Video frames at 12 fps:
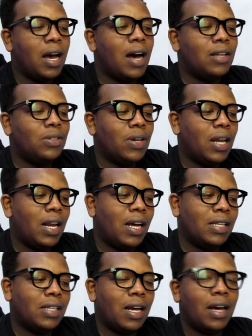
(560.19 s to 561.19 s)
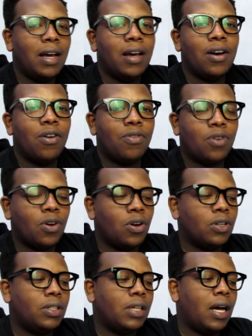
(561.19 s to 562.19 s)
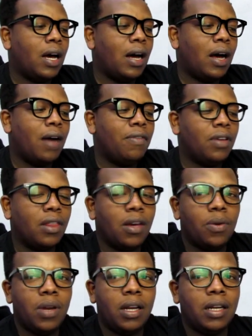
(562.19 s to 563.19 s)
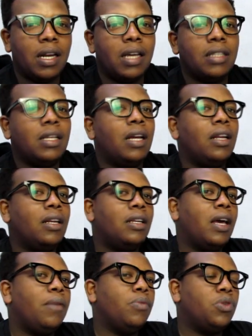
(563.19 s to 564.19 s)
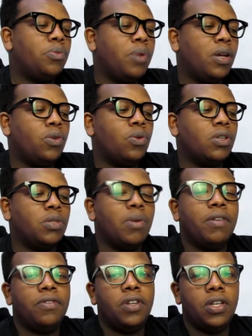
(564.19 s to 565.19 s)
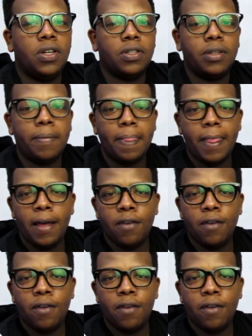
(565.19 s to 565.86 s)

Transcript: as well as of course having the willingness and time to spend to watch my videos.